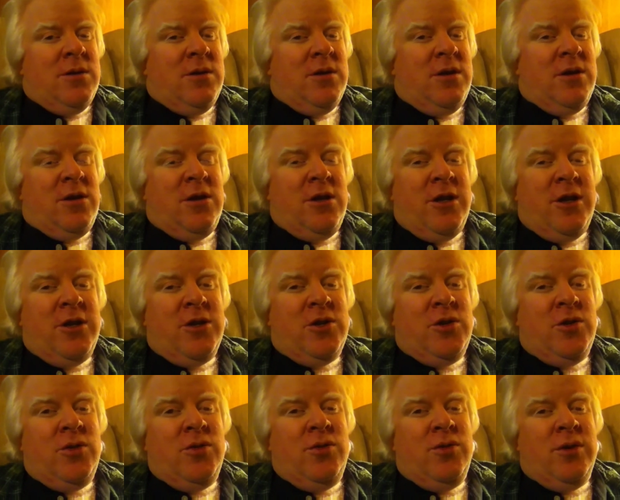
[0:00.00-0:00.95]
I'd like
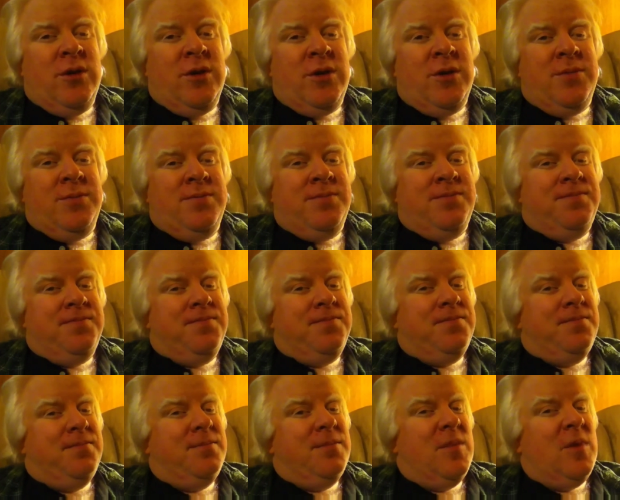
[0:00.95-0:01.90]
to.
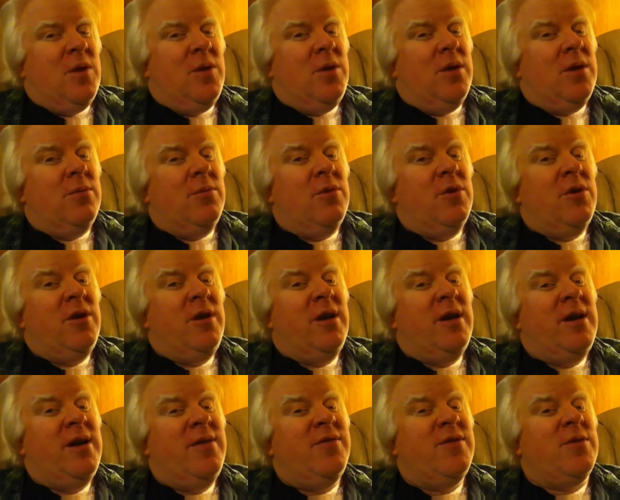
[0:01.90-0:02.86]
I think I'm gonna
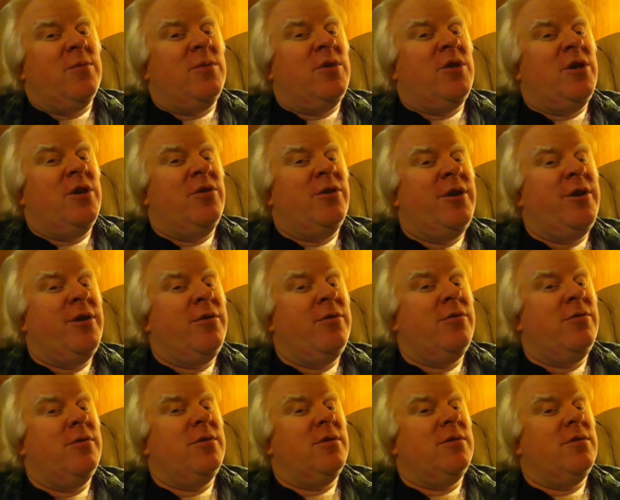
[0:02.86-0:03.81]
have some
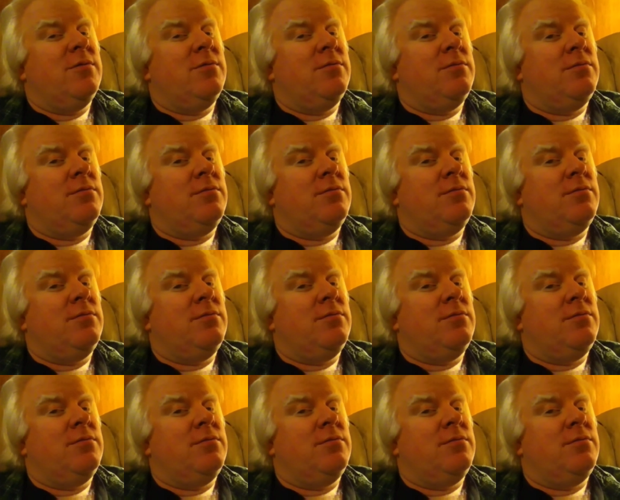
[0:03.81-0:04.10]
Cheerios